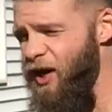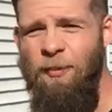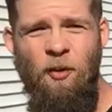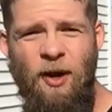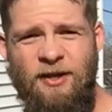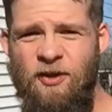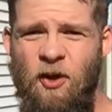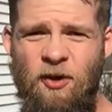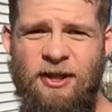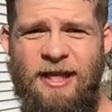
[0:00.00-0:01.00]
couple weights to
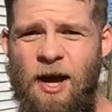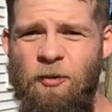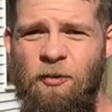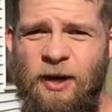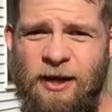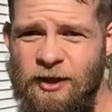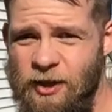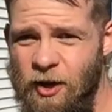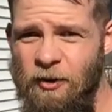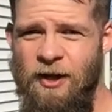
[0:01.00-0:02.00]
hold it down, we're ready to
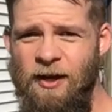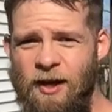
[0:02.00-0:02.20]
go.